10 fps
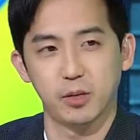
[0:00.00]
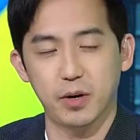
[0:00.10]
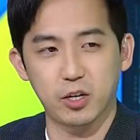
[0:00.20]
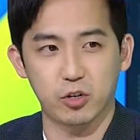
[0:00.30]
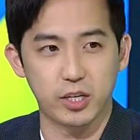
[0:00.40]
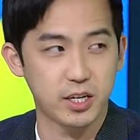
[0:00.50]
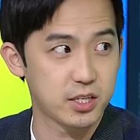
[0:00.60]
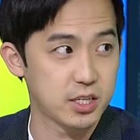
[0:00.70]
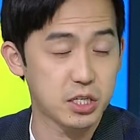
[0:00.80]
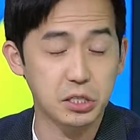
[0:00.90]
by
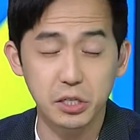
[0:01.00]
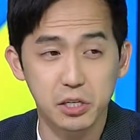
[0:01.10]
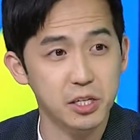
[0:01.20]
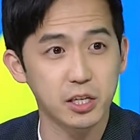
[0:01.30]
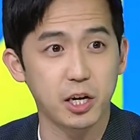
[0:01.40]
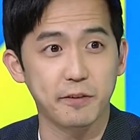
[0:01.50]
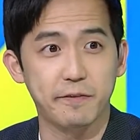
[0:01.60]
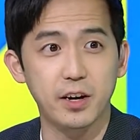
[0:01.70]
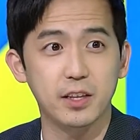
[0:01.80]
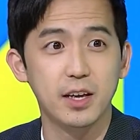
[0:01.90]
critics, is clearly a lot of
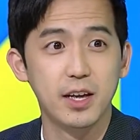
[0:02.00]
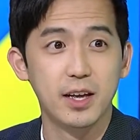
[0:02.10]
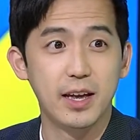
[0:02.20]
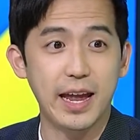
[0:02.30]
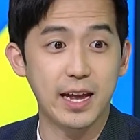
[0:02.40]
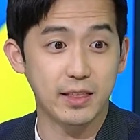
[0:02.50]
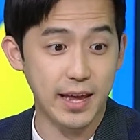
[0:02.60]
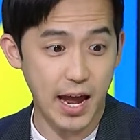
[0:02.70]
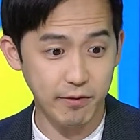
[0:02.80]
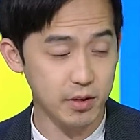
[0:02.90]
fun, and
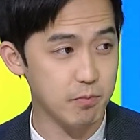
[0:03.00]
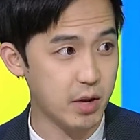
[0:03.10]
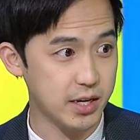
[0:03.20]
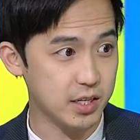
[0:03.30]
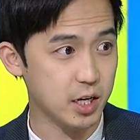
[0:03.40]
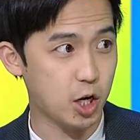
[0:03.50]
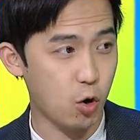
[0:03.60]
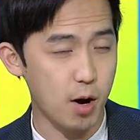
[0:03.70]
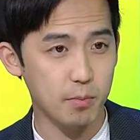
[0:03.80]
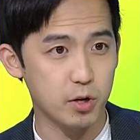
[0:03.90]
they have an amazing
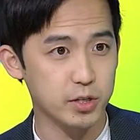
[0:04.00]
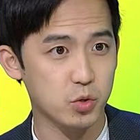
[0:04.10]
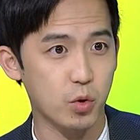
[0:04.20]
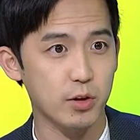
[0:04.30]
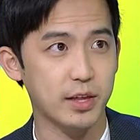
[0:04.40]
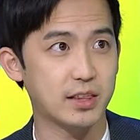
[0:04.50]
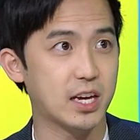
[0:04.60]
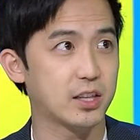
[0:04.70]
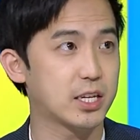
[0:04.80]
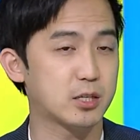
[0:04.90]
co-op mode as well that
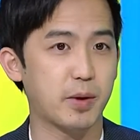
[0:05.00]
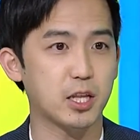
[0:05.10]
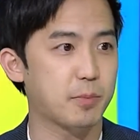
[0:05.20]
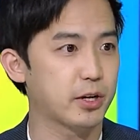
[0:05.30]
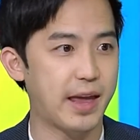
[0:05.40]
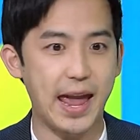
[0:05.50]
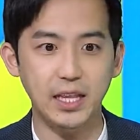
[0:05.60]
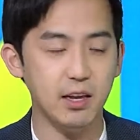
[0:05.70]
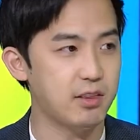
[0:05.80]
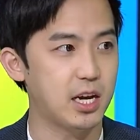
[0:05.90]
they can expand upon
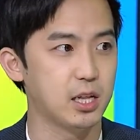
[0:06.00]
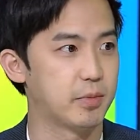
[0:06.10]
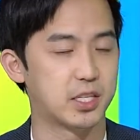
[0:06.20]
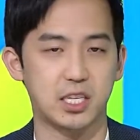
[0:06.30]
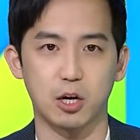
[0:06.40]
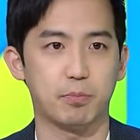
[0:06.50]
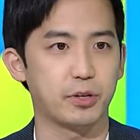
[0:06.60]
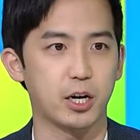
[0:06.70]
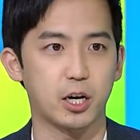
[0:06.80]
any of the elements, single player,